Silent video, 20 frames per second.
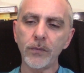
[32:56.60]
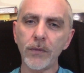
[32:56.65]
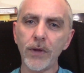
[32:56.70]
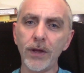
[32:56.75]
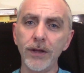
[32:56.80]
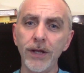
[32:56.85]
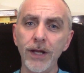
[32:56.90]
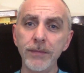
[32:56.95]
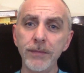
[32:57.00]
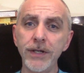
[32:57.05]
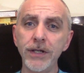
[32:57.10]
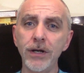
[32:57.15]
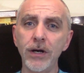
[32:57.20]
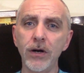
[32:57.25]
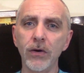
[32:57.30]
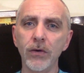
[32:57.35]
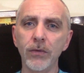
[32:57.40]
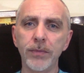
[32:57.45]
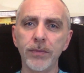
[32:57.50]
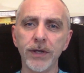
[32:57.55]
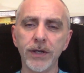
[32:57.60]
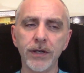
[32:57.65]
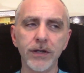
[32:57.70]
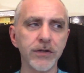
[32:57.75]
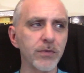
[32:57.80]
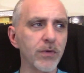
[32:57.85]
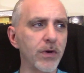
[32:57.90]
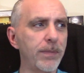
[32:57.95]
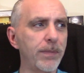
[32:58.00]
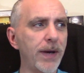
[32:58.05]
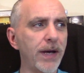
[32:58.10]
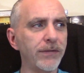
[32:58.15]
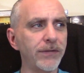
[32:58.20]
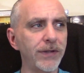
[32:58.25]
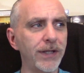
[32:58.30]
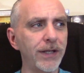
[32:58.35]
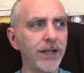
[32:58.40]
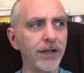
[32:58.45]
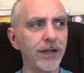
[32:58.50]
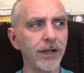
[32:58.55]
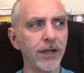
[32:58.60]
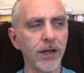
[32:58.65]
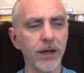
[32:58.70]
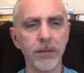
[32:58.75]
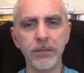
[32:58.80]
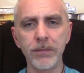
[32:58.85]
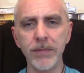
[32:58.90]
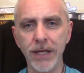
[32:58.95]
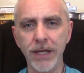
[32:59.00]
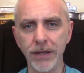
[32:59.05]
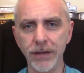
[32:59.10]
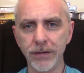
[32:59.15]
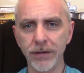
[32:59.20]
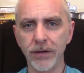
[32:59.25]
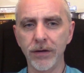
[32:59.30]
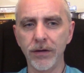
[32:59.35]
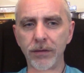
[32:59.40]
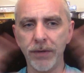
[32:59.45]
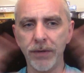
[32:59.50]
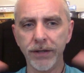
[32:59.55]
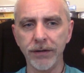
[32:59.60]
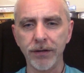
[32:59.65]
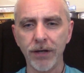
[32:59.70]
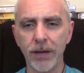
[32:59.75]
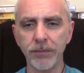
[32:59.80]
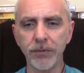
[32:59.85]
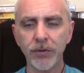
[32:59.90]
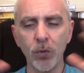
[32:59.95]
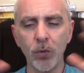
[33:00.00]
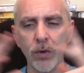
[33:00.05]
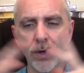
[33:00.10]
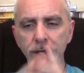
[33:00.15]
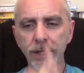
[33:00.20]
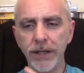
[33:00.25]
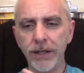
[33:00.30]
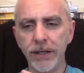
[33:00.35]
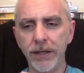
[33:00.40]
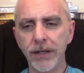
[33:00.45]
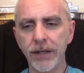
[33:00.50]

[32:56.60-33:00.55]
Let me know, because we're about to get into the meat, my top 20,